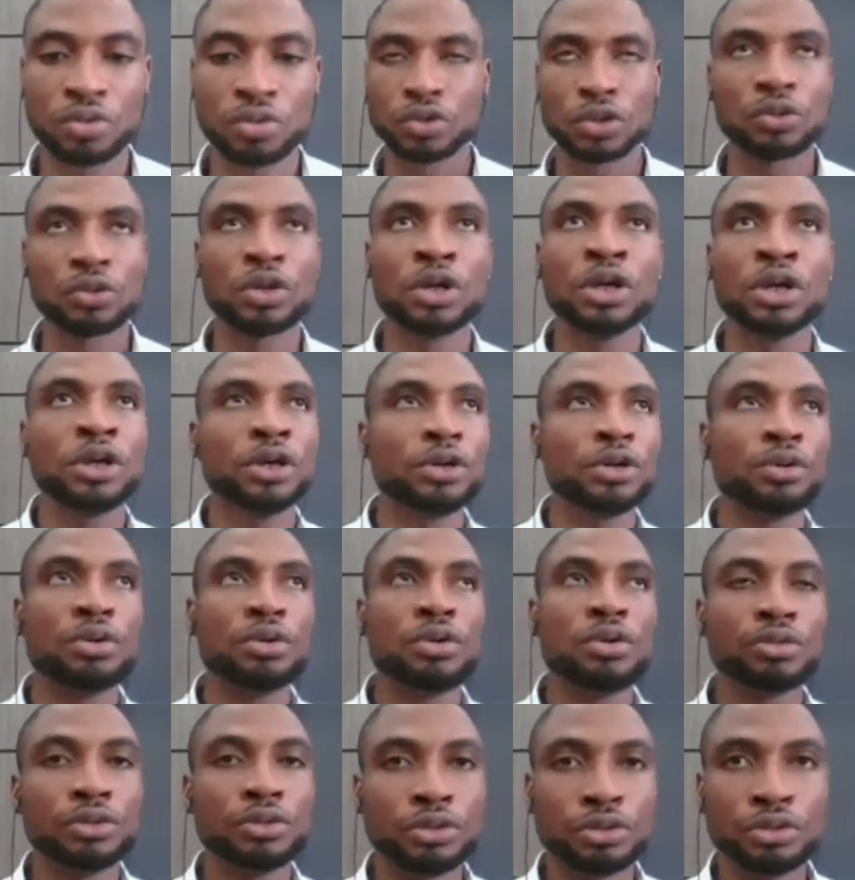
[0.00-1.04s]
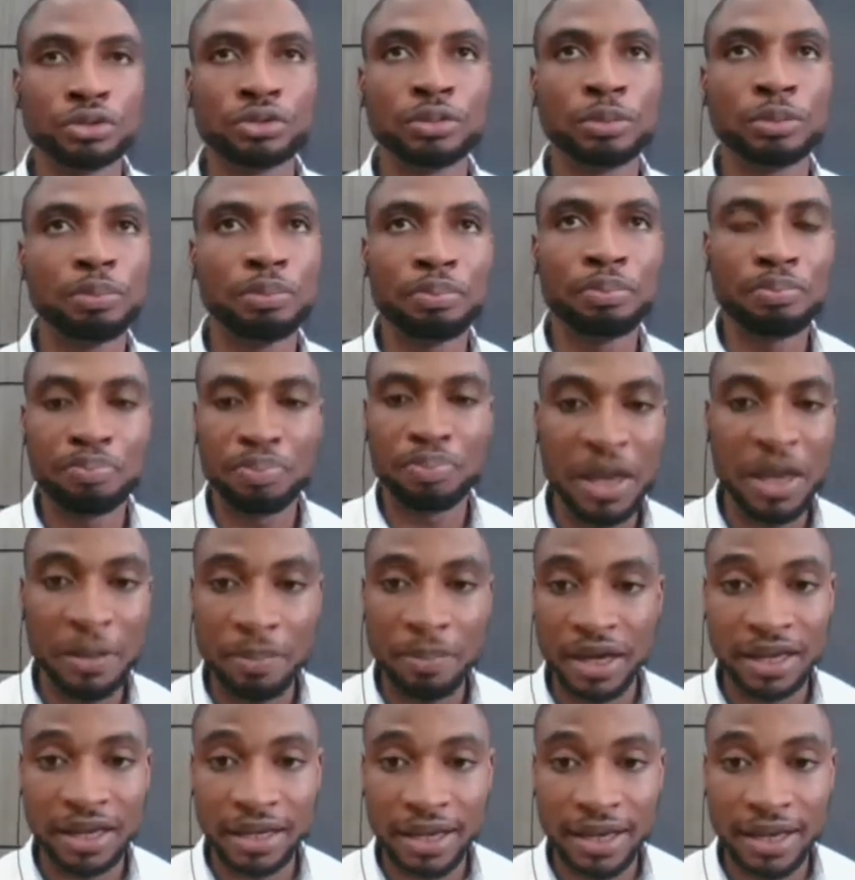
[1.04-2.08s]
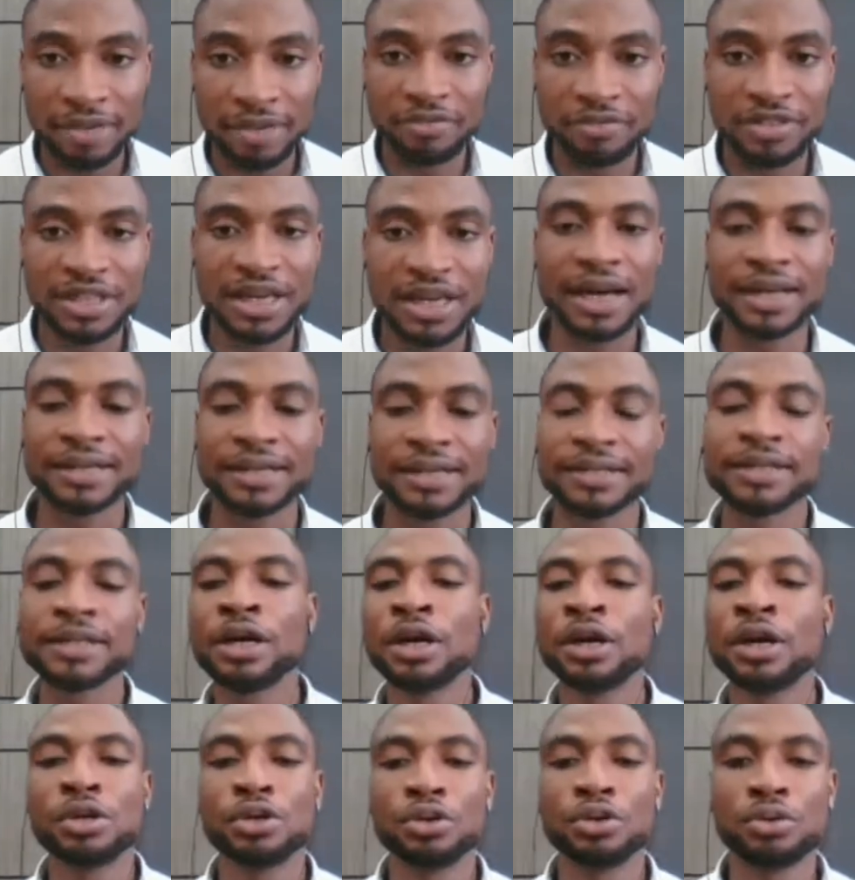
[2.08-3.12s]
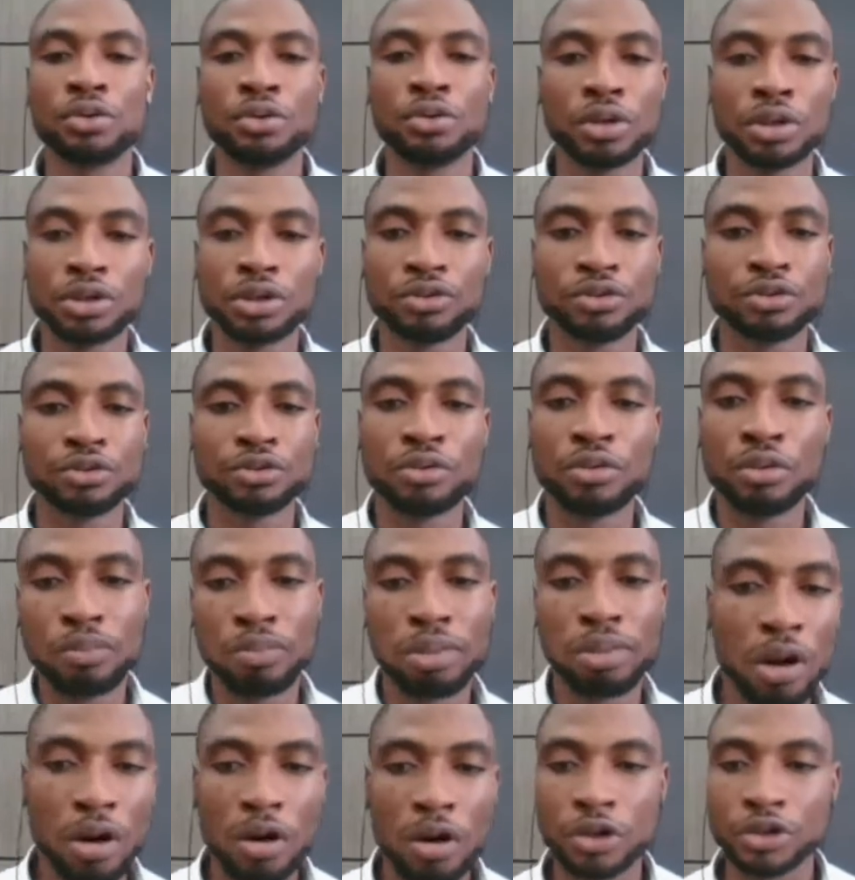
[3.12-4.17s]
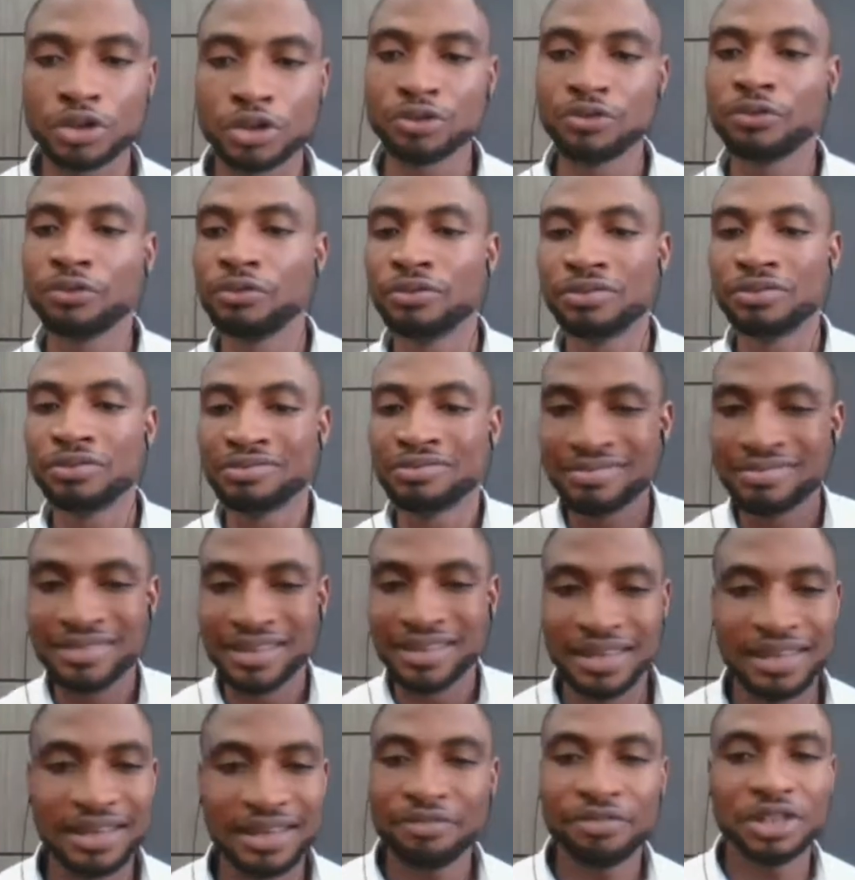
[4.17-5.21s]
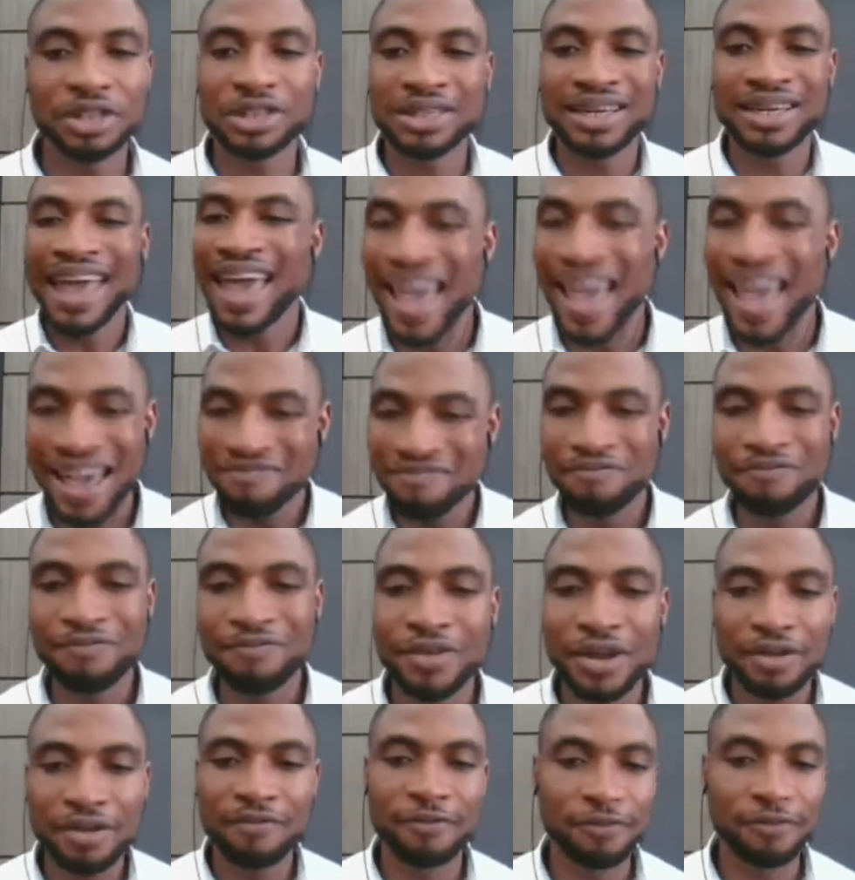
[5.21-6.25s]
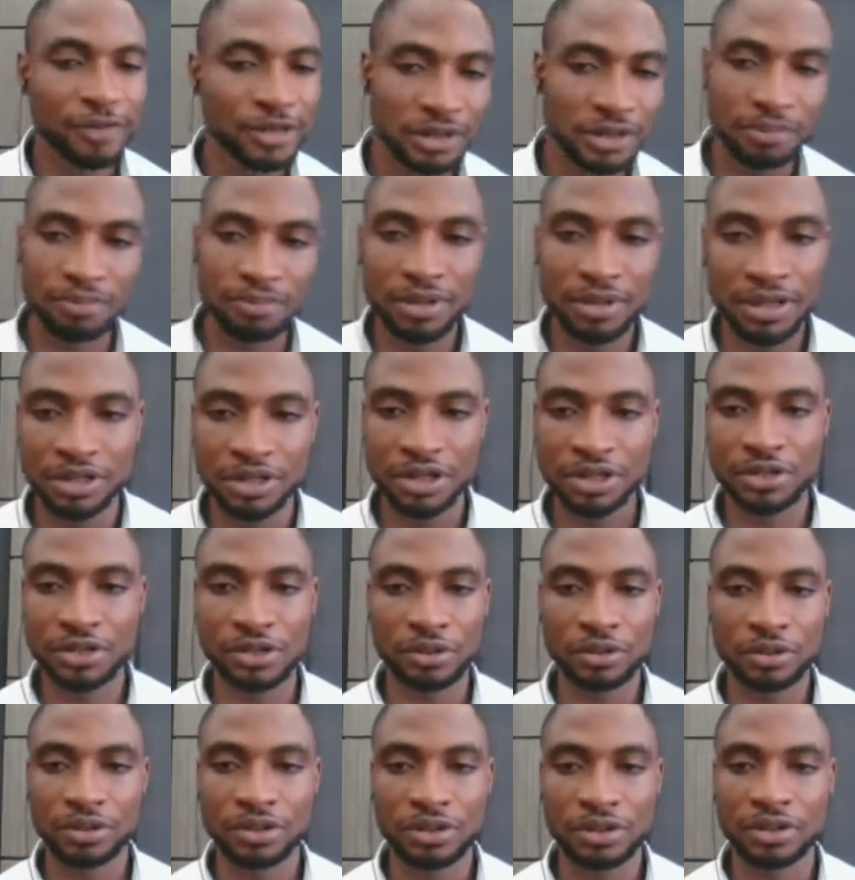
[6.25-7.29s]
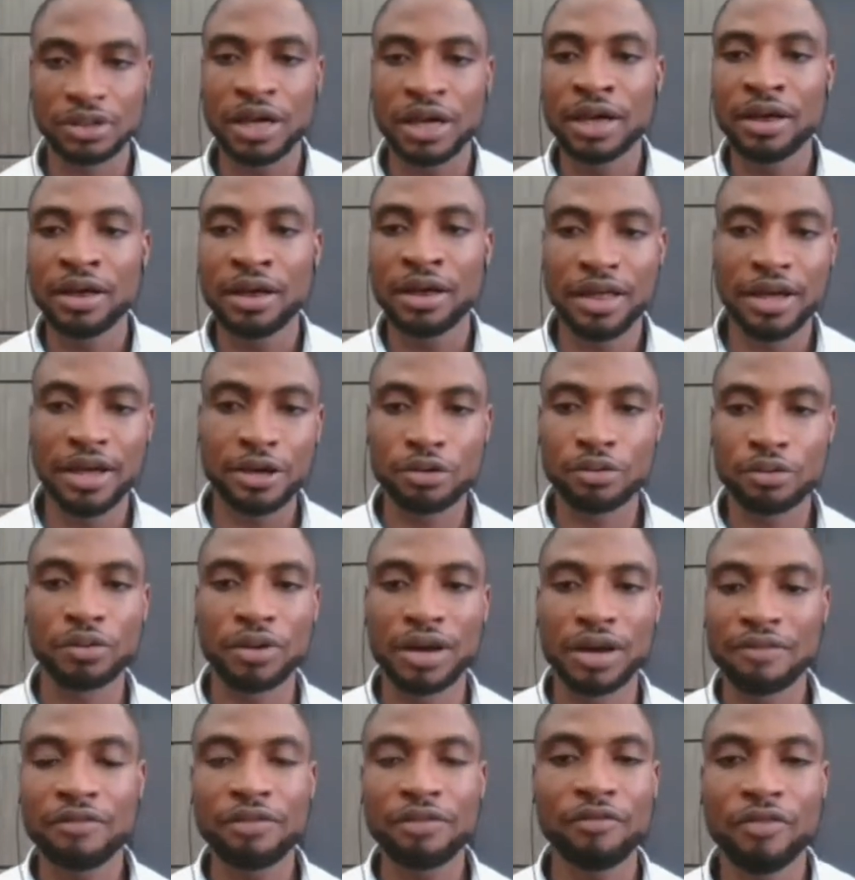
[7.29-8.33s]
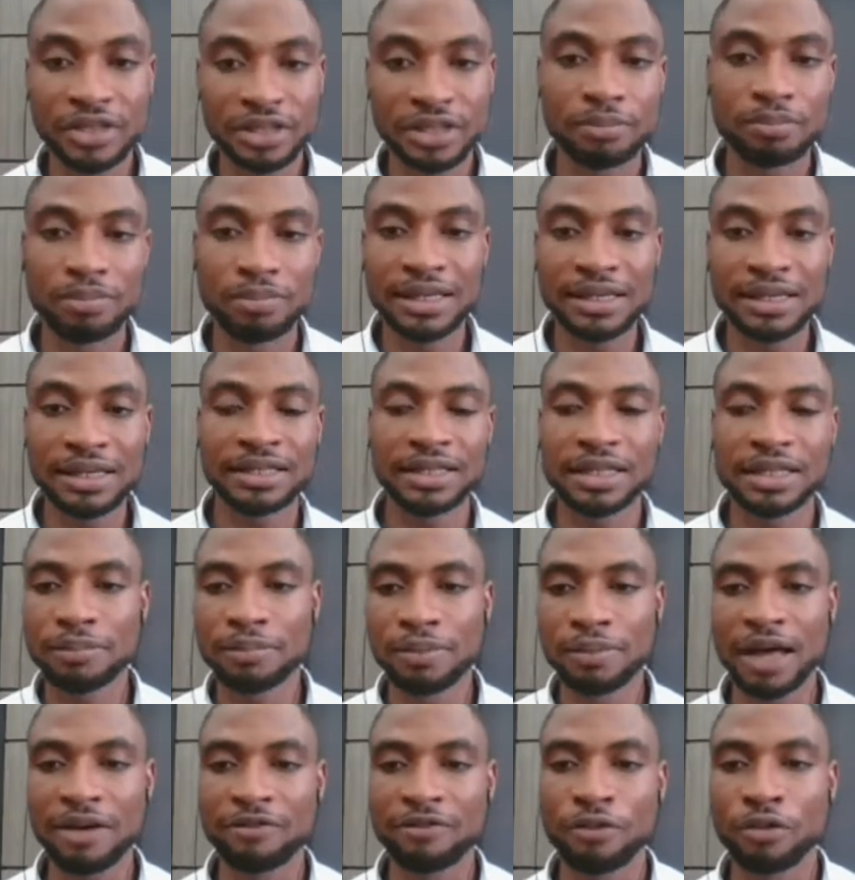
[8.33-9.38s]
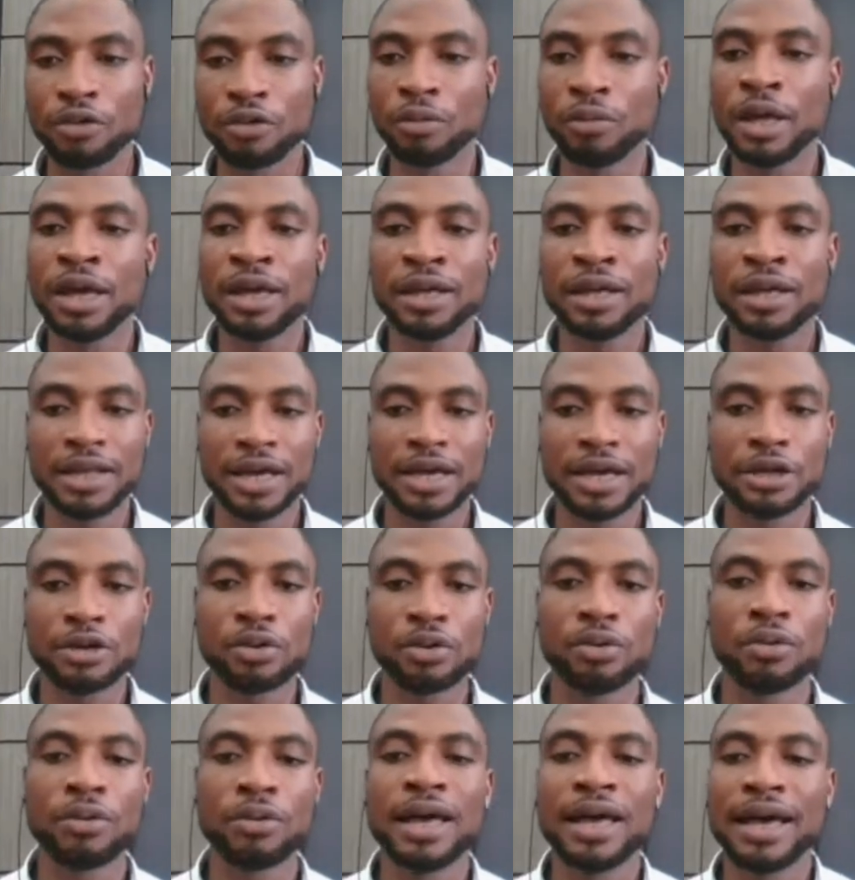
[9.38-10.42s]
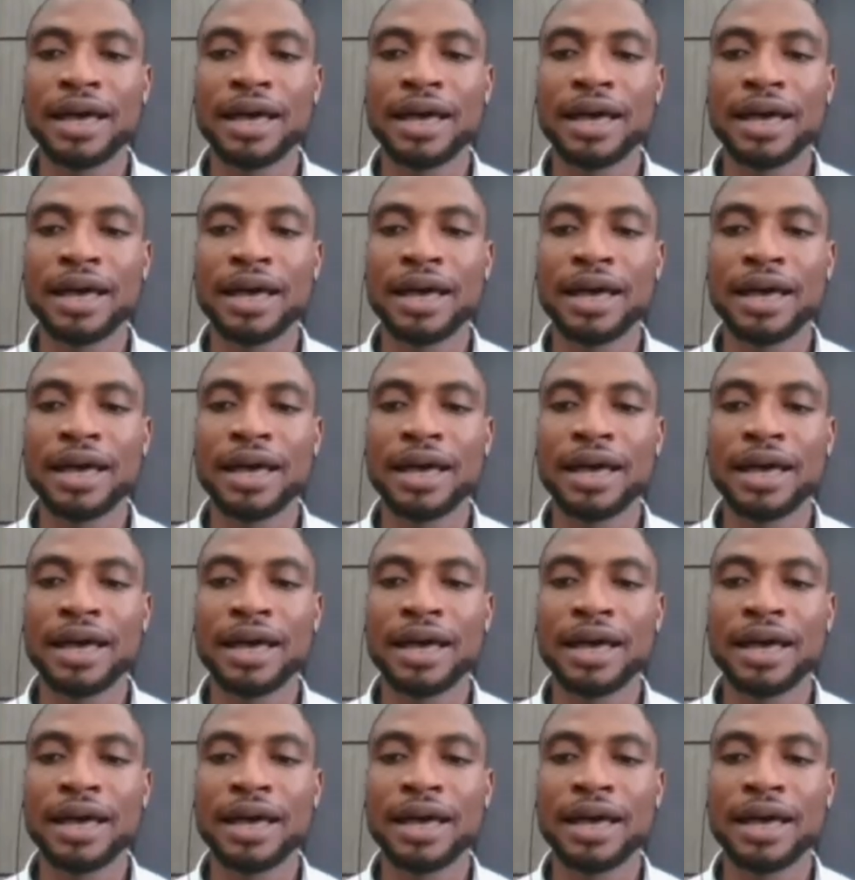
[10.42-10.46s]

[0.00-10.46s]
So you're going to pay-per-click advertising, you're going to blogs, you're leveraging every visibility sources that you know, every visibility platform that you know,